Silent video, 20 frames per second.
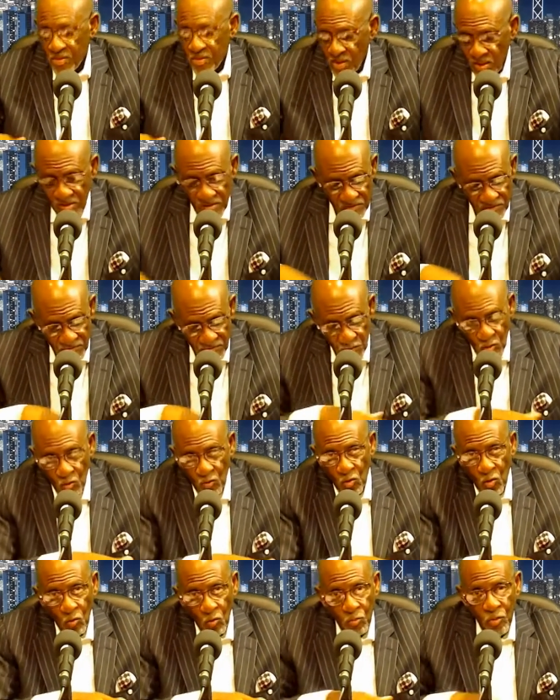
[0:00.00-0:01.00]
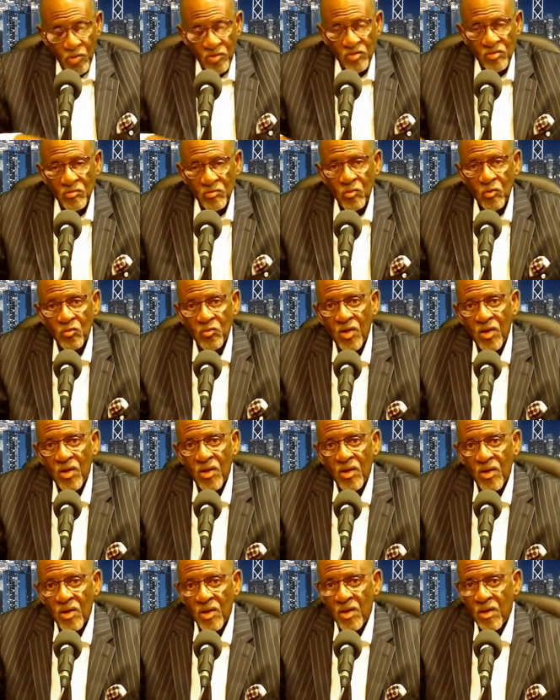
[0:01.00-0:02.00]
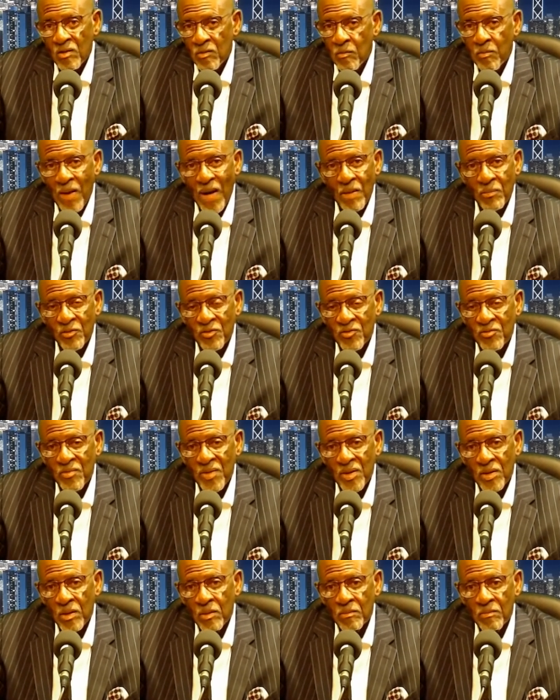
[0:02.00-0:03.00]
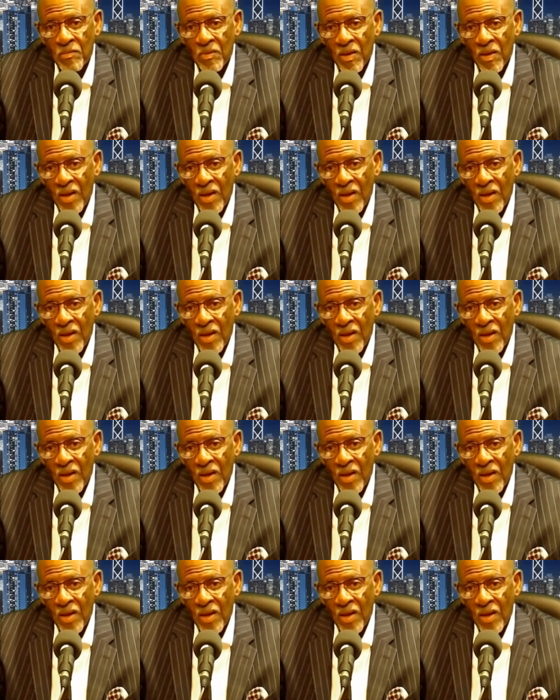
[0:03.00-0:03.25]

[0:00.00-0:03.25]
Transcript: That is view on no principles. The Bible is made up,